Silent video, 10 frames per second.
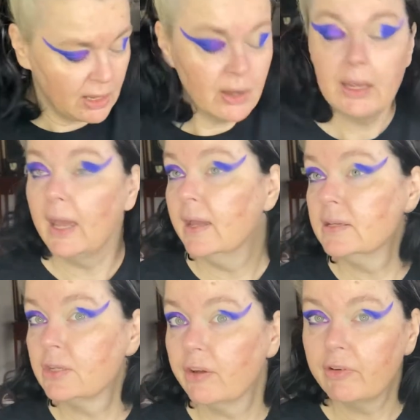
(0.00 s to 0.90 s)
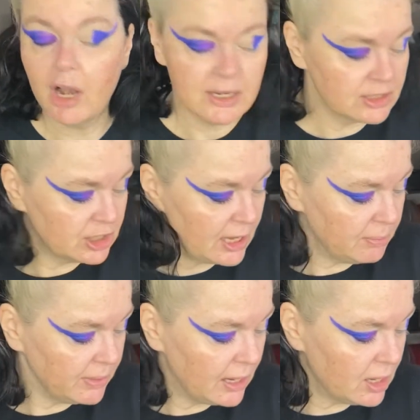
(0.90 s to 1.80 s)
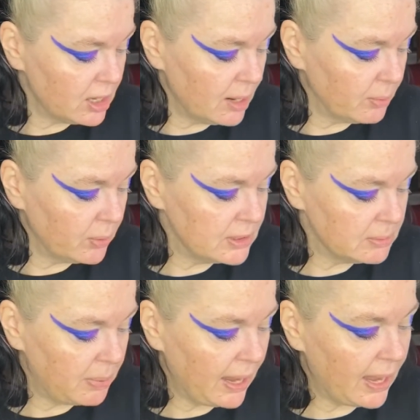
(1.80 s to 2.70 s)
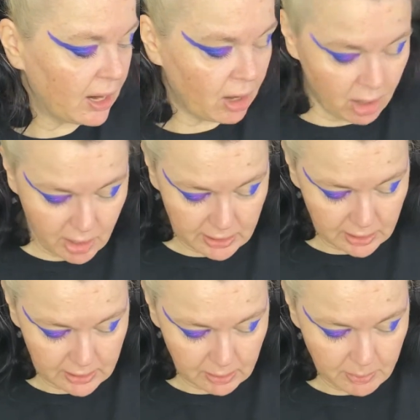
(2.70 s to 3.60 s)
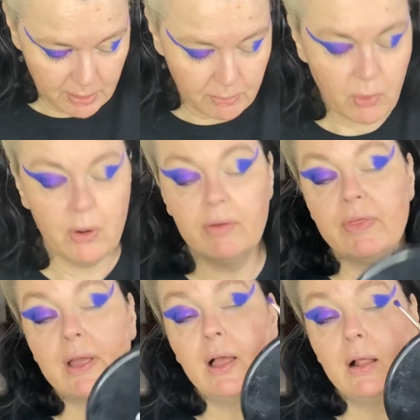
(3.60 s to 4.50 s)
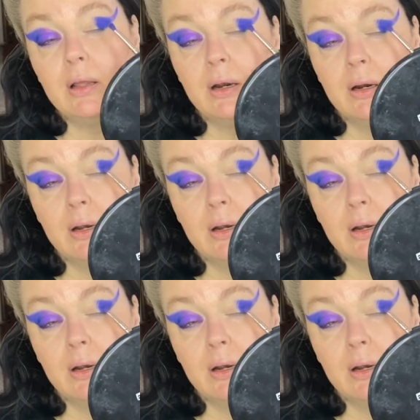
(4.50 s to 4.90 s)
Okay, so I've got shape there. I'm going to pack on a little bit more of the color.